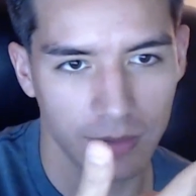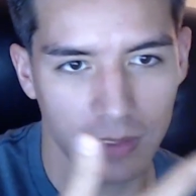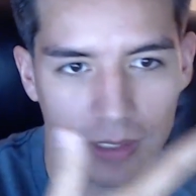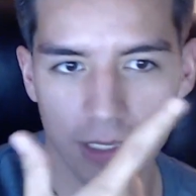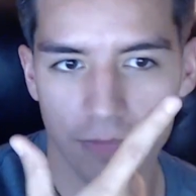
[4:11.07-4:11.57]

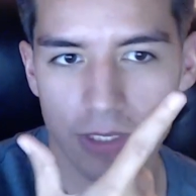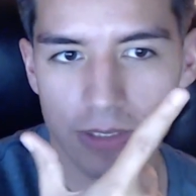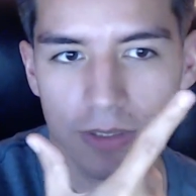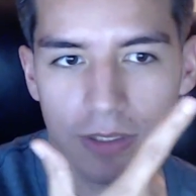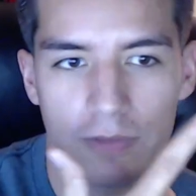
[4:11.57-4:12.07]
If it doesn't
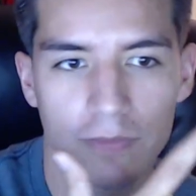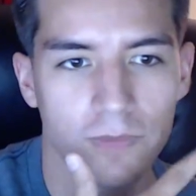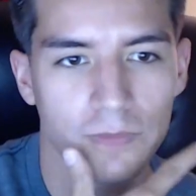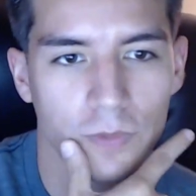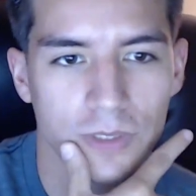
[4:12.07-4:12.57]
curve,
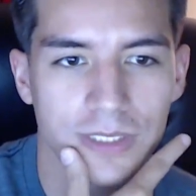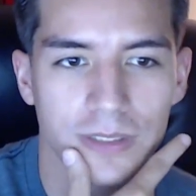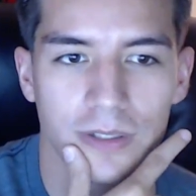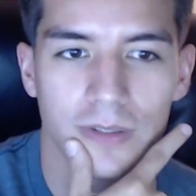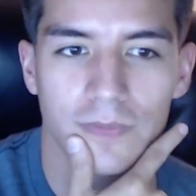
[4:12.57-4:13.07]
force it to
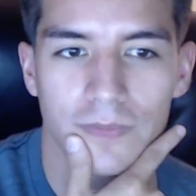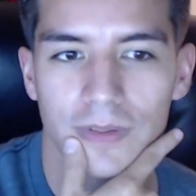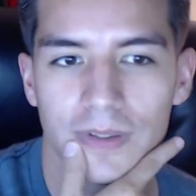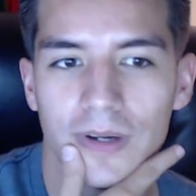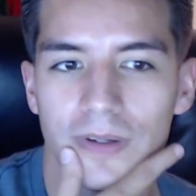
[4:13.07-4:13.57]
curve.
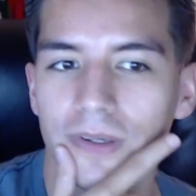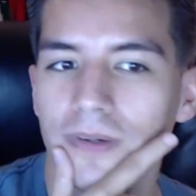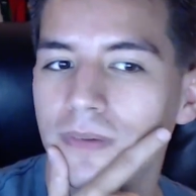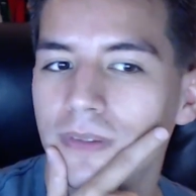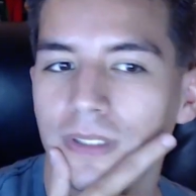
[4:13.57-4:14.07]
I don't
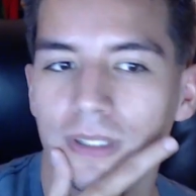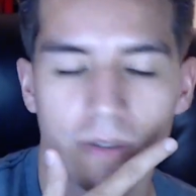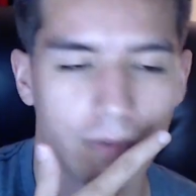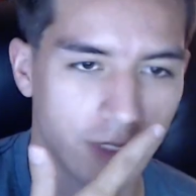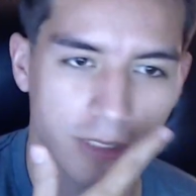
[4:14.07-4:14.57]
know, yeah,
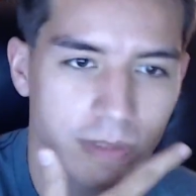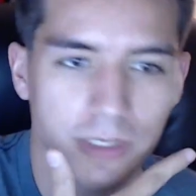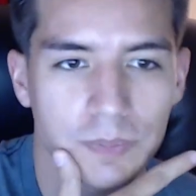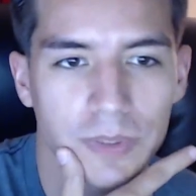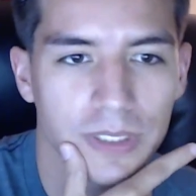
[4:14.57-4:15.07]
or just
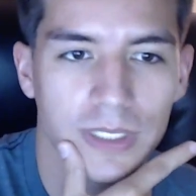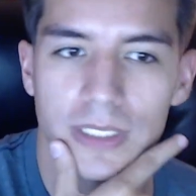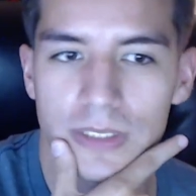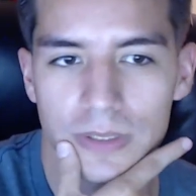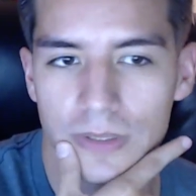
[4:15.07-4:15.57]
put it
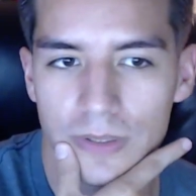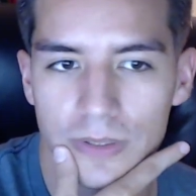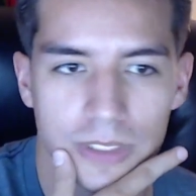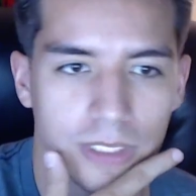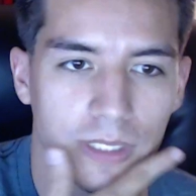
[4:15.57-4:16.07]
against your
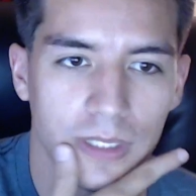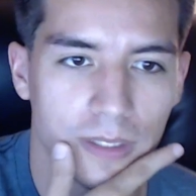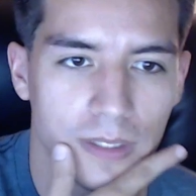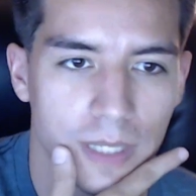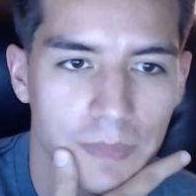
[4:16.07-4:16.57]
chin
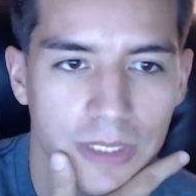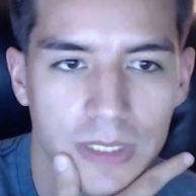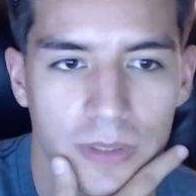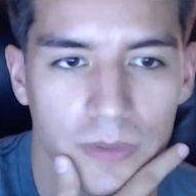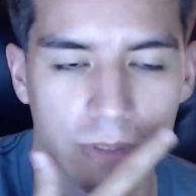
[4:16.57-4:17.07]
in that position I
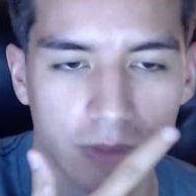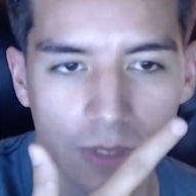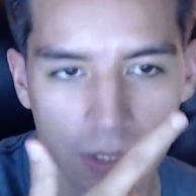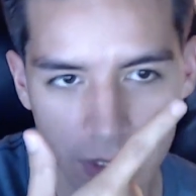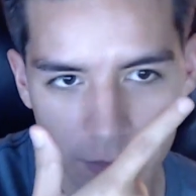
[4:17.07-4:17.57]
told you.
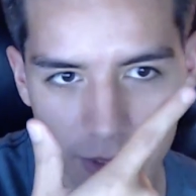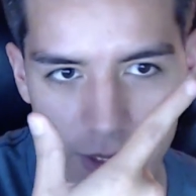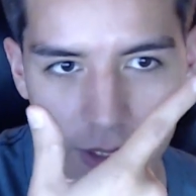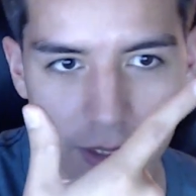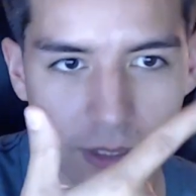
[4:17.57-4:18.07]
But
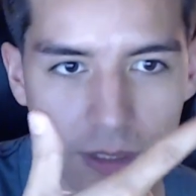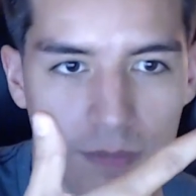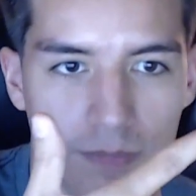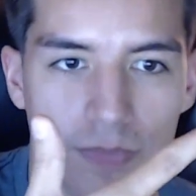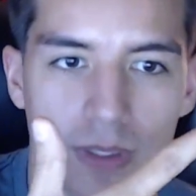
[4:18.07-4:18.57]

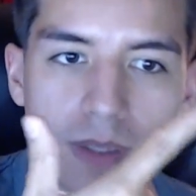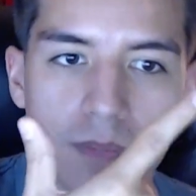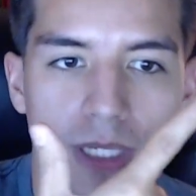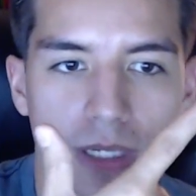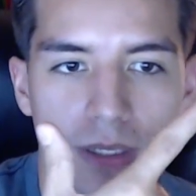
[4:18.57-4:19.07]

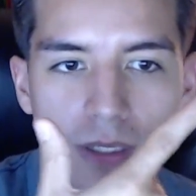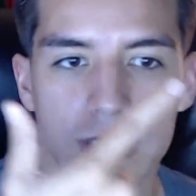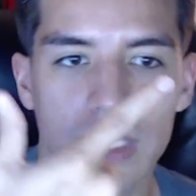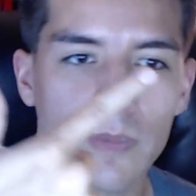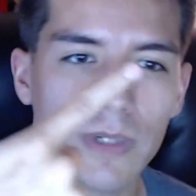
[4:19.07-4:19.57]
yeah, you
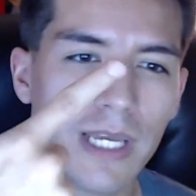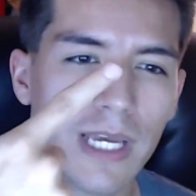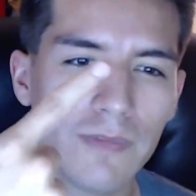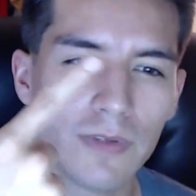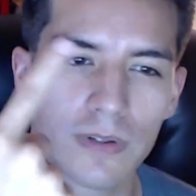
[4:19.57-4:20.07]
kind of want to
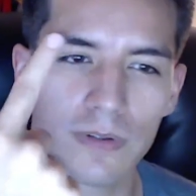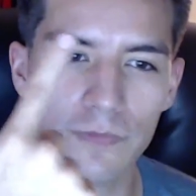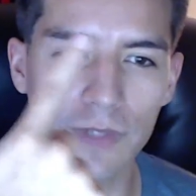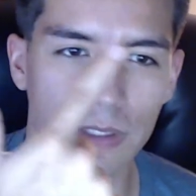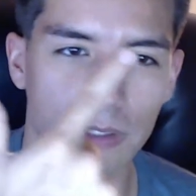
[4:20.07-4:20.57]
have your
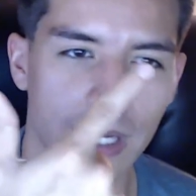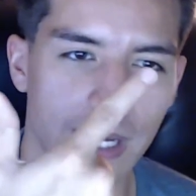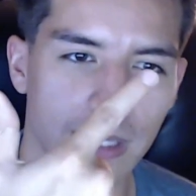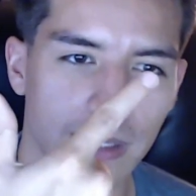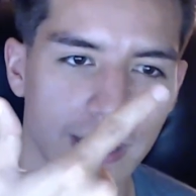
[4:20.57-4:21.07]
finger
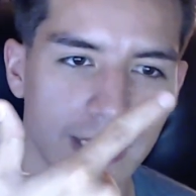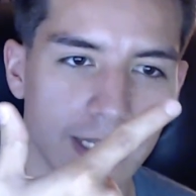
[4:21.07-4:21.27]
at like